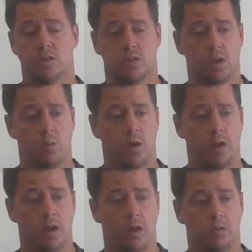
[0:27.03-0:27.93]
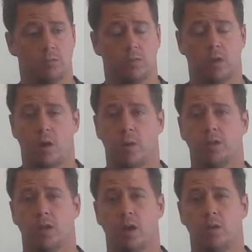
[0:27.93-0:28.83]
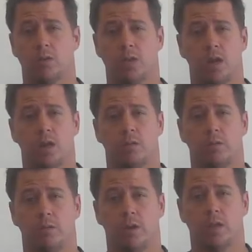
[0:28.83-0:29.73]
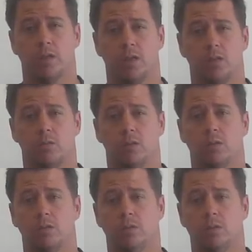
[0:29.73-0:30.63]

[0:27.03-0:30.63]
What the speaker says: so am I, and can't wait to get going on Saturday against Leeds Norwich.